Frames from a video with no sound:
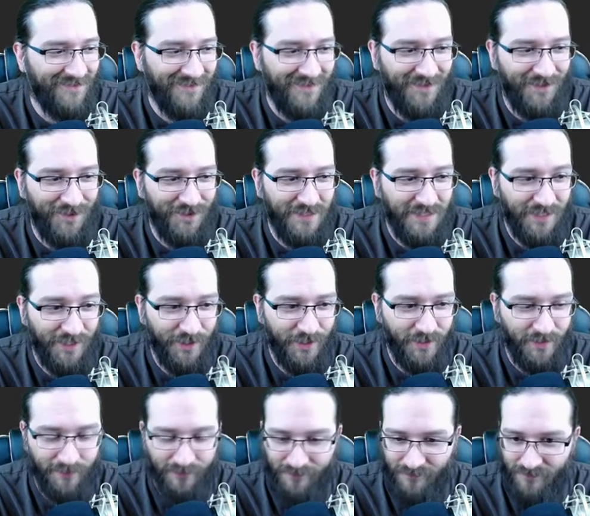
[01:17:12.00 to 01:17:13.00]
Here,
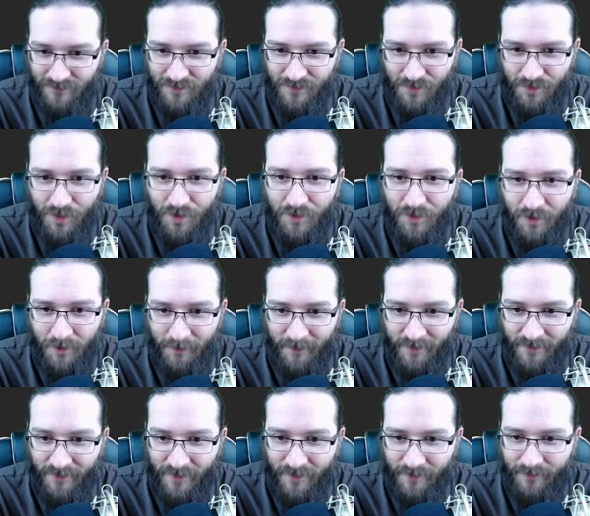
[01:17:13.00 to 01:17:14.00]
linger? Longer, you
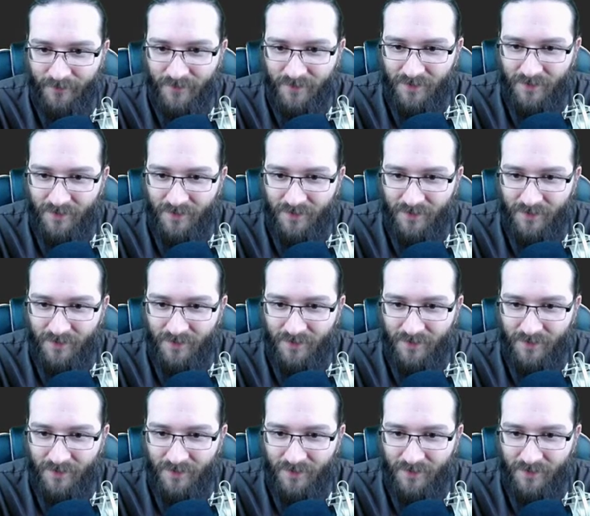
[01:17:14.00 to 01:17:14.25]
mean, right?